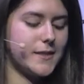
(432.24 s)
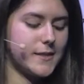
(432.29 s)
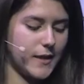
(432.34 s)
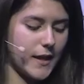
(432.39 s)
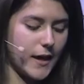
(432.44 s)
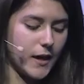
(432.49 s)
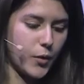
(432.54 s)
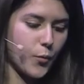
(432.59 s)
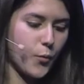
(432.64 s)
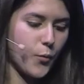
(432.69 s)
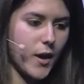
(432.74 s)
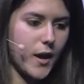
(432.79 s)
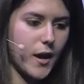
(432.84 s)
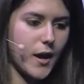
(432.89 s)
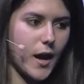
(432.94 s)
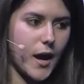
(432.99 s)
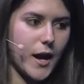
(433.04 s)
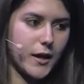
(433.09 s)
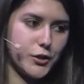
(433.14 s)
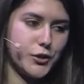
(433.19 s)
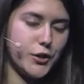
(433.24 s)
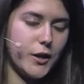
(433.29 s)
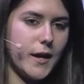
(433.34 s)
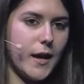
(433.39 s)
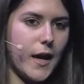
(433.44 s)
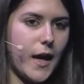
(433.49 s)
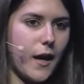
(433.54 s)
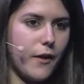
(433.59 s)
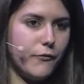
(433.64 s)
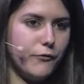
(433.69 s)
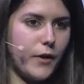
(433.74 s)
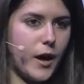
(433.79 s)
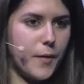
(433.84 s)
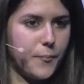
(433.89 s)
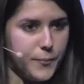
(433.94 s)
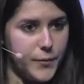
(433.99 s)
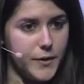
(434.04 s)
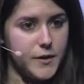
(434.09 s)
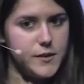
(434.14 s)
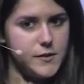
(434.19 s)
it's like we actually have a
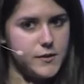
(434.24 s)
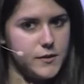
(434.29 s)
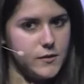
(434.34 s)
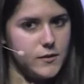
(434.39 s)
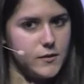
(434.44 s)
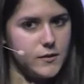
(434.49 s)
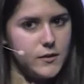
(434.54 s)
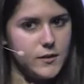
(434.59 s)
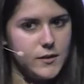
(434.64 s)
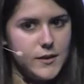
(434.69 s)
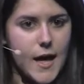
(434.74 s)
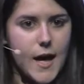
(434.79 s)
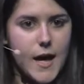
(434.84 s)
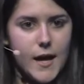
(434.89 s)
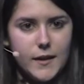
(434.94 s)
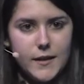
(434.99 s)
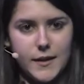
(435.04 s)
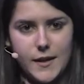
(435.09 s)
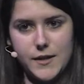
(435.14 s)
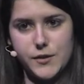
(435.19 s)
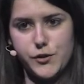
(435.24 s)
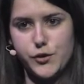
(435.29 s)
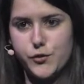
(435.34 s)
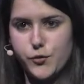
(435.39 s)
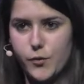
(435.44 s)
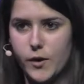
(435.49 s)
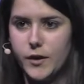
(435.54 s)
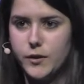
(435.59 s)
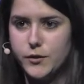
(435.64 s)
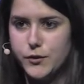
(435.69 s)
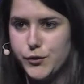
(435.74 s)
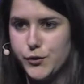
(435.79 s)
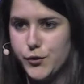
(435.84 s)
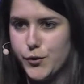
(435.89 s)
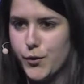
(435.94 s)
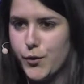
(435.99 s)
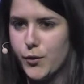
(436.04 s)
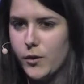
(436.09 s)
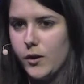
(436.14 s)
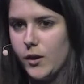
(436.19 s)
person that is trying
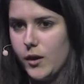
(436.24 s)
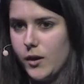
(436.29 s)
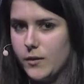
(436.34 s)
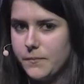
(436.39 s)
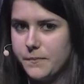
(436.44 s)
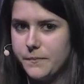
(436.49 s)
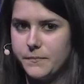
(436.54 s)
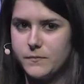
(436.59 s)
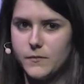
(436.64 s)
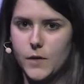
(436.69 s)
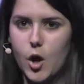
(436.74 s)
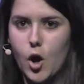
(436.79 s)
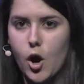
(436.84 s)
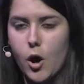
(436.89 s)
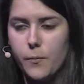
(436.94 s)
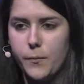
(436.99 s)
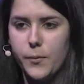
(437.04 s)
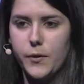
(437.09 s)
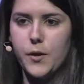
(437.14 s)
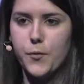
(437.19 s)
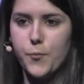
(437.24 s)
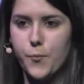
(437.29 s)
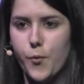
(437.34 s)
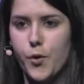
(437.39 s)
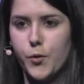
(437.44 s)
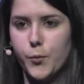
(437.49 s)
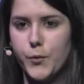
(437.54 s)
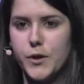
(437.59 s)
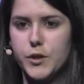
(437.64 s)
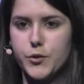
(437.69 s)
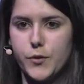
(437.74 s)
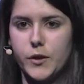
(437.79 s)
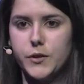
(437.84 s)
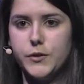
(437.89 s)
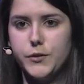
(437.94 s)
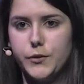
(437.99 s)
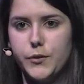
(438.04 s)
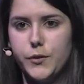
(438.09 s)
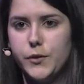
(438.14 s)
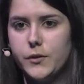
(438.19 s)
to copy what we're
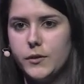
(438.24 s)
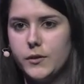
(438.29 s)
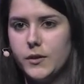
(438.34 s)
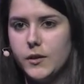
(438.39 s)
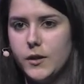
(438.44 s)
trying to do.